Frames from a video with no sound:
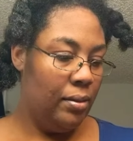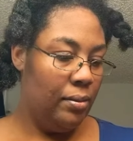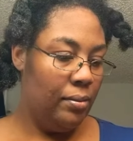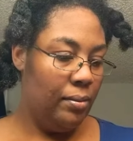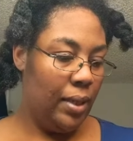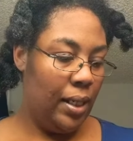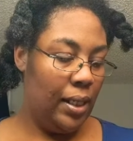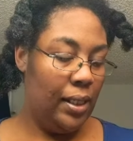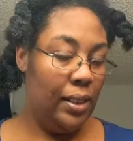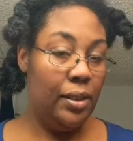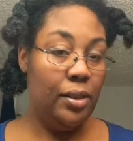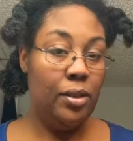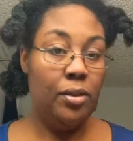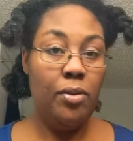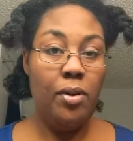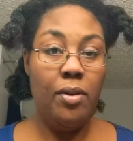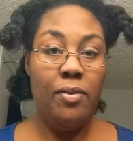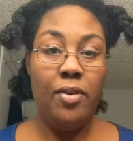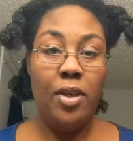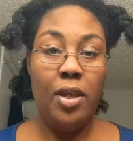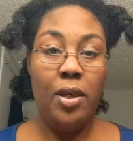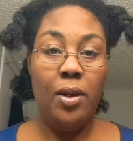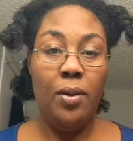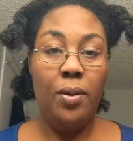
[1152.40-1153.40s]
my little
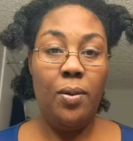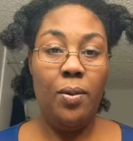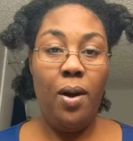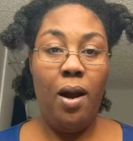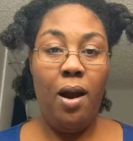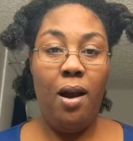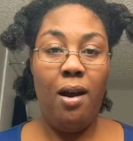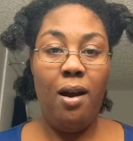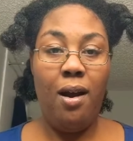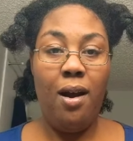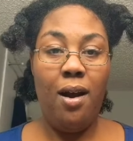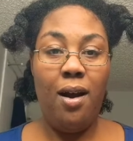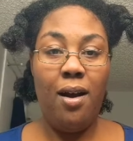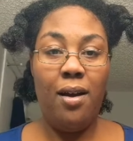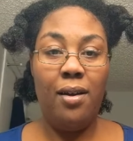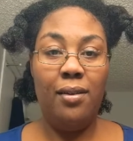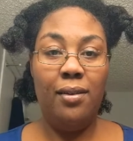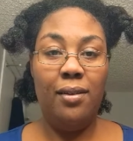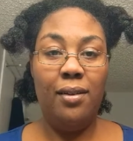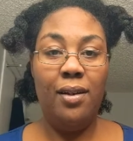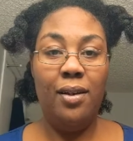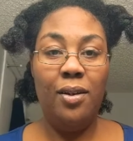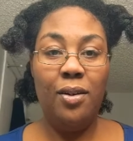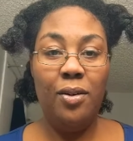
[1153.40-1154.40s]
review
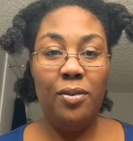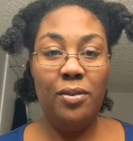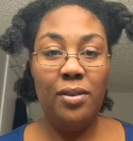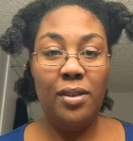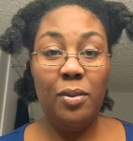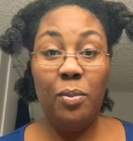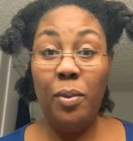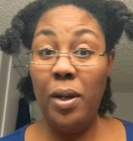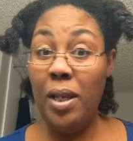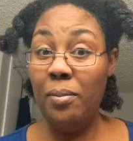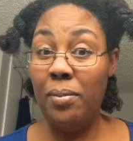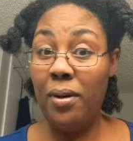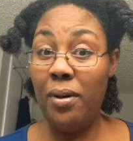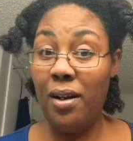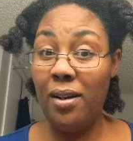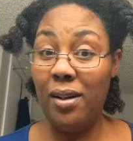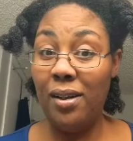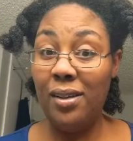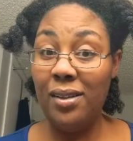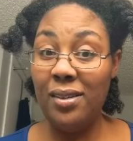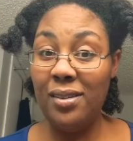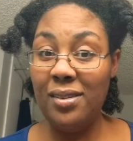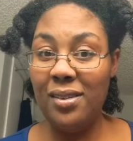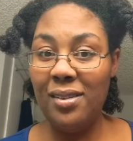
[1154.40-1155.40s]
on the Wen
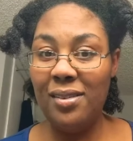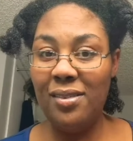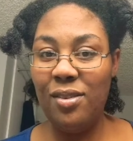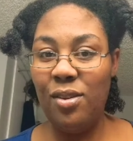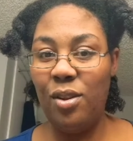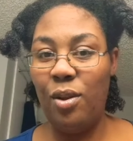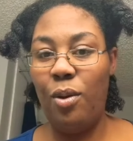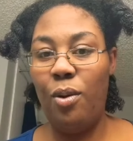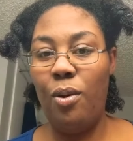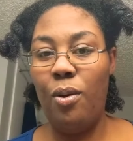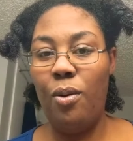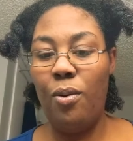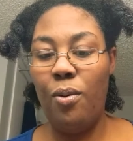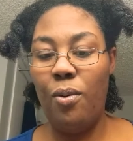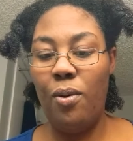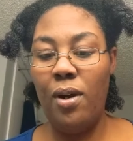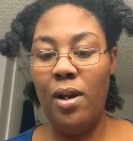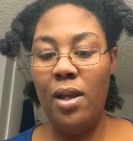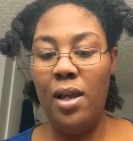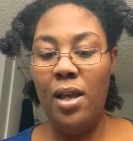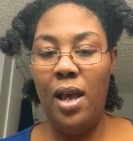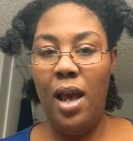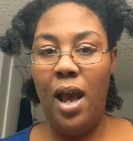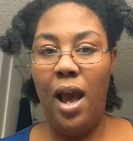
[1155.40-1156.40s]
products. So
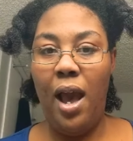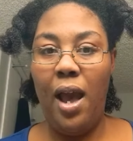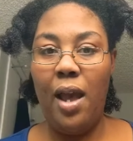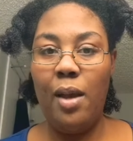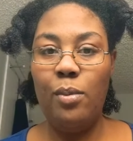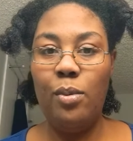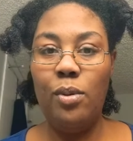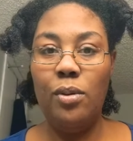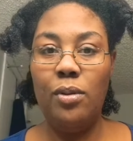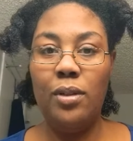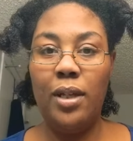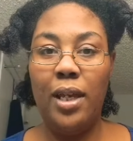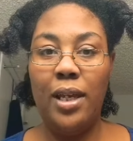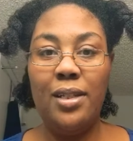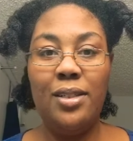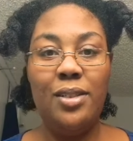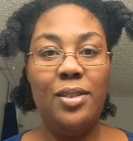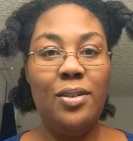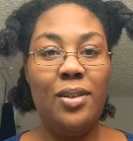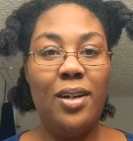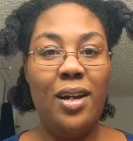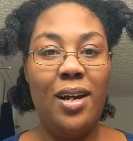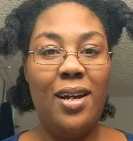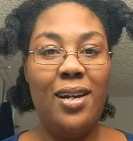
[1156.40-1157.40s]
I will catch
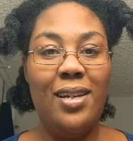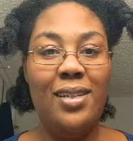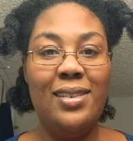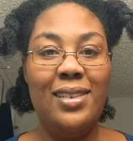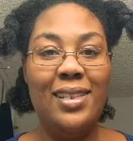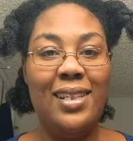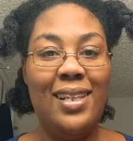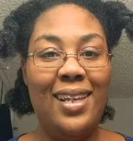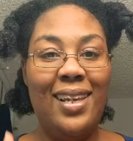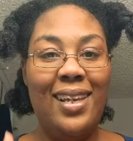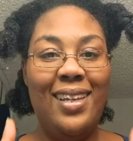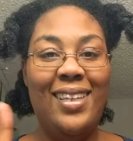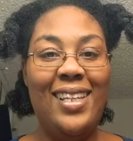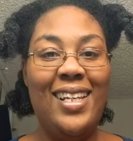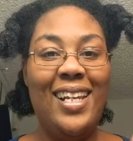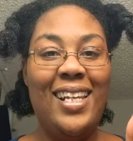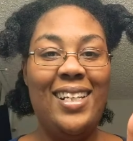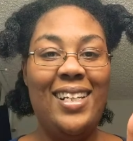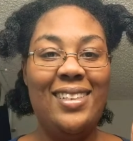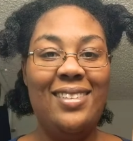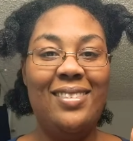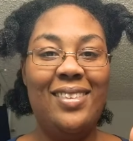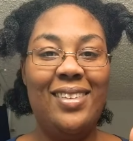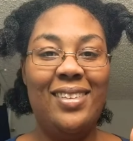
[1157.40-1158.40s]
you guys in the
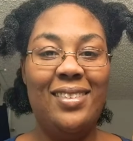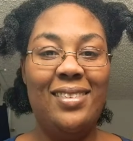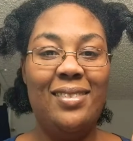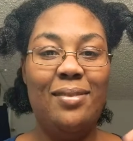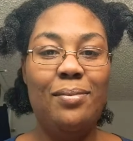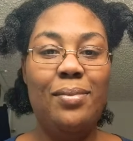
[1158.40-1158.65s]
next one.